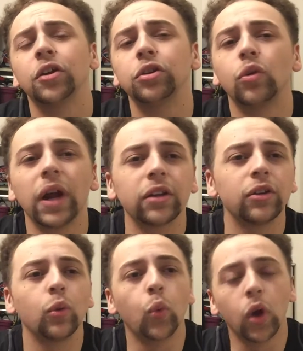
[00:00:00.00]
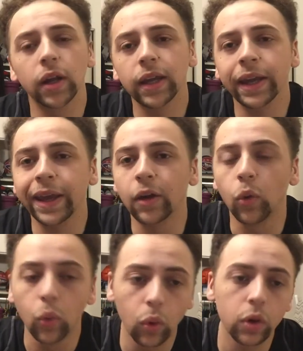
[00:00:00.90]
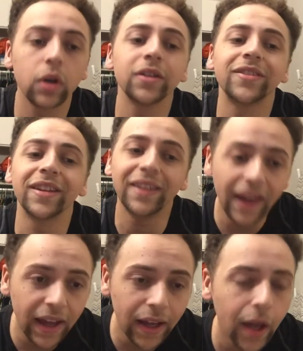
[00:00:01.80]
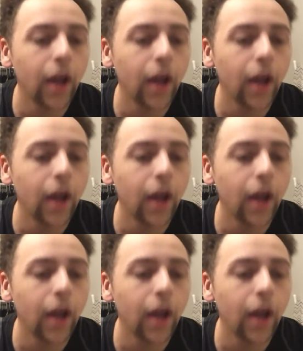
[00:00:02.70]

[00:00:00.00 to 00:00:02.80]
director working in horror today.